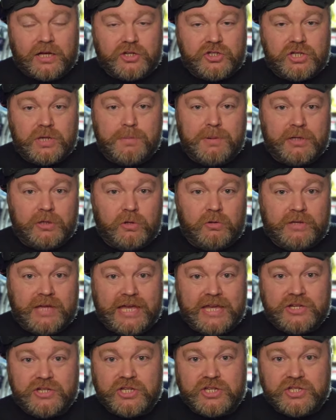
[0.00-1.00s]
shipping
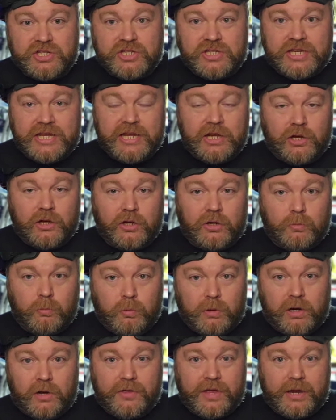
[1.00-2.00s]
locations near
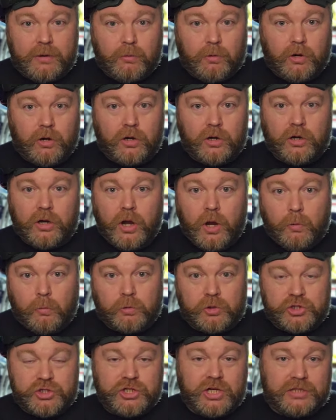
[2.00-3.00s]
where they were
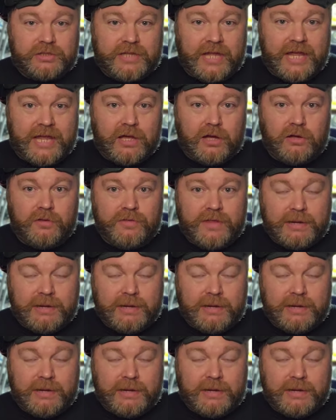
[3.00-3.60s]
were shut down.